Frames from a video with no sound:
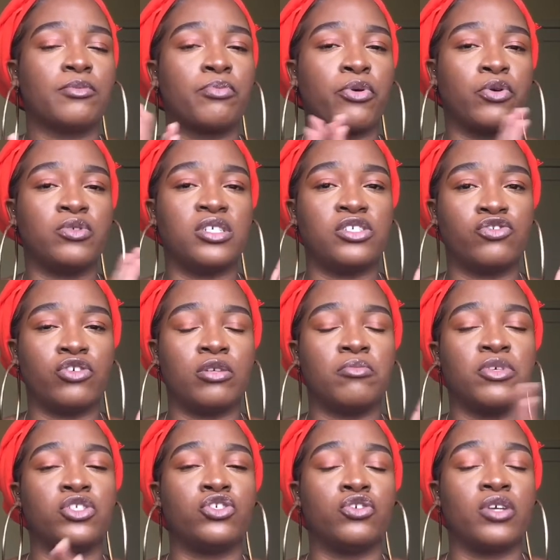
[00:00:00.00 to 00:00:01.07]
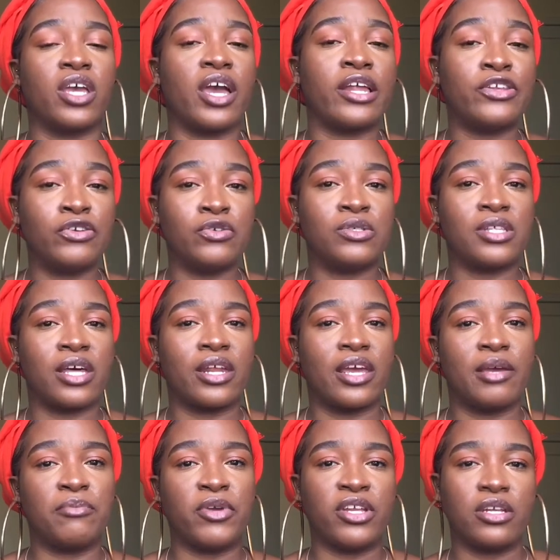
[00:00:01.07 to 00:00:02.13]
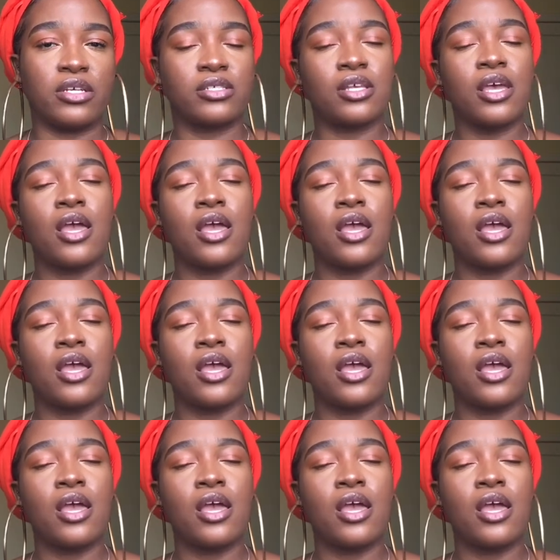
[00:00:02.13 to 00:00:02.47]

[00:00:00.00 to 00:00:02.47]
protein treatment, you can use that hair mayonnaise.